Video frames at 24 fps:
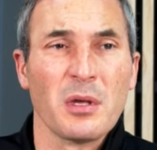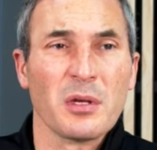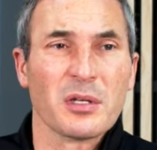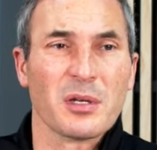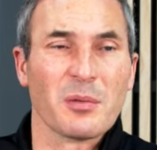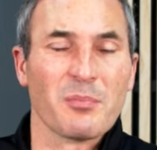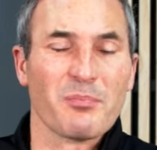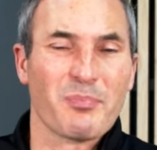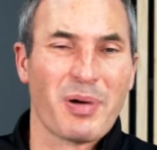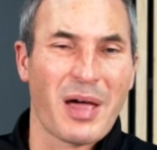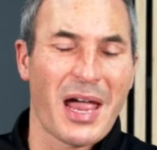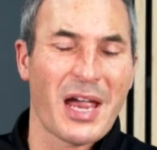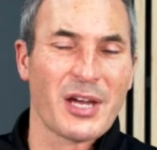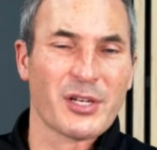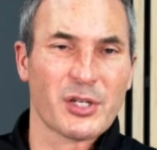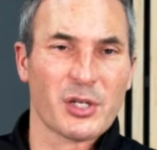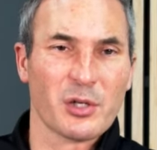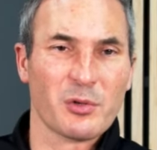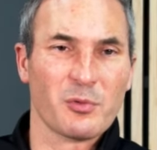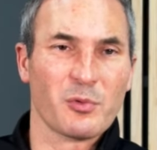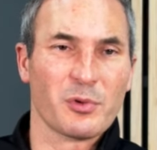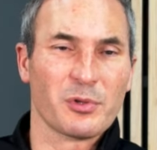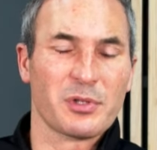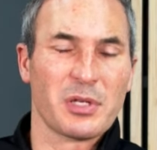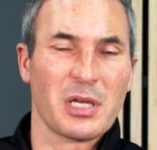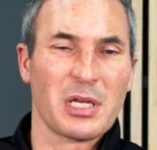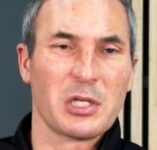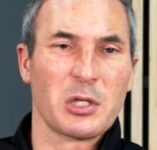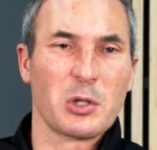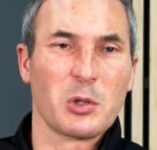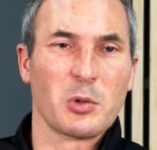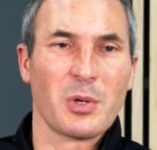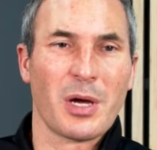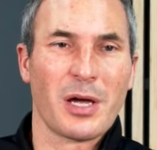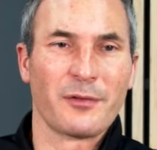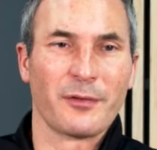Compassion will take
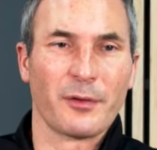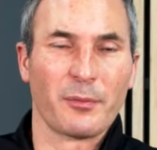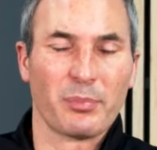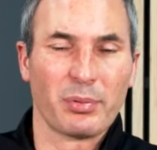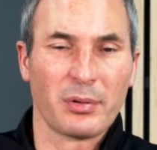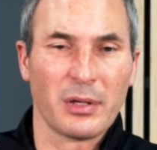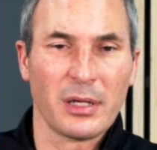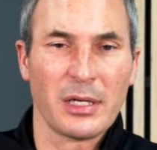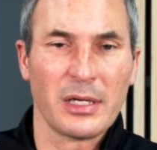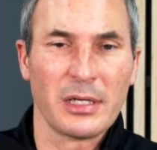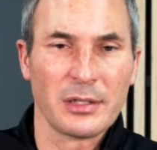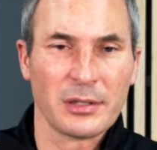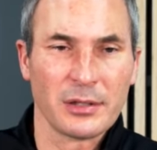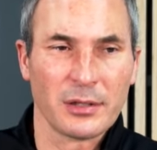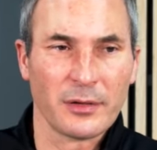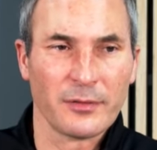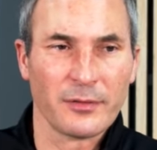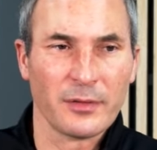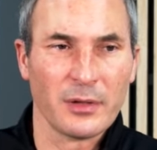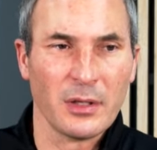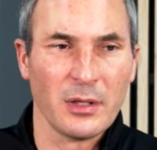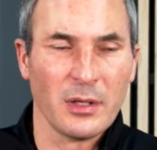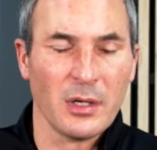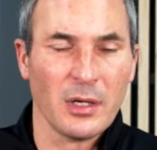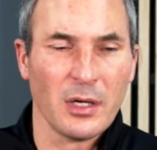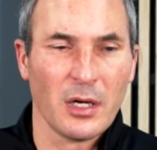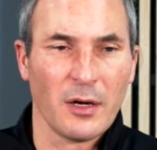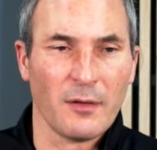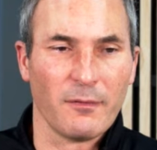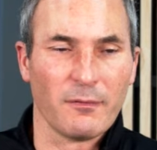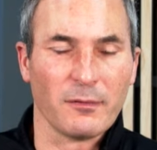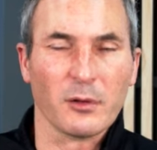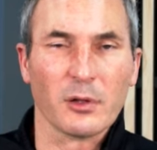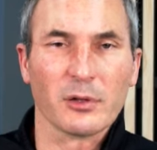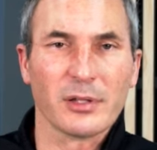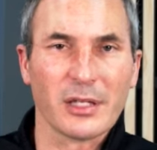you out of a place of
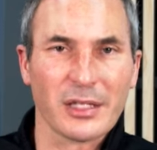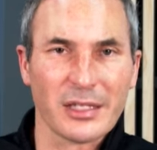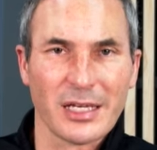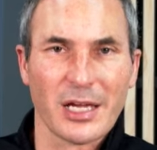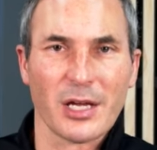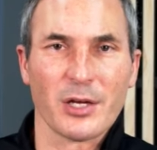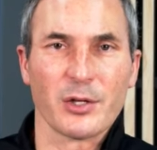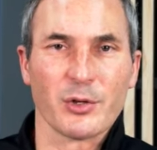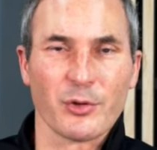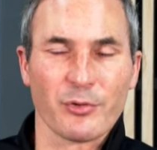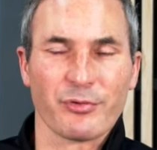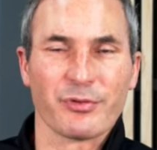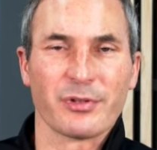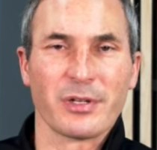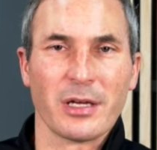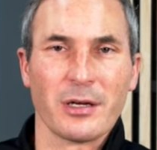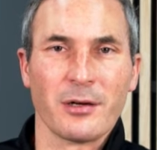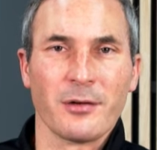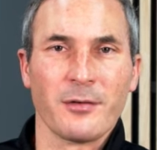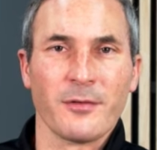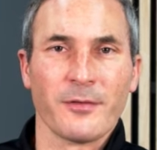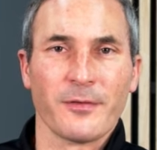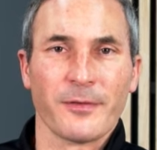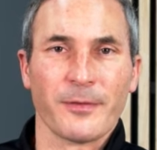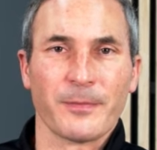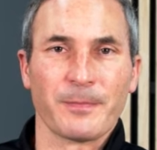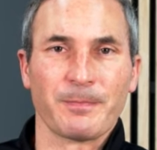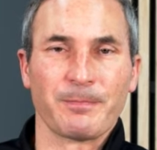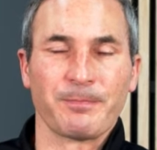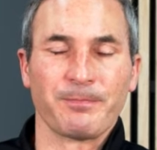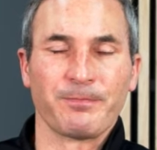looking at yourself.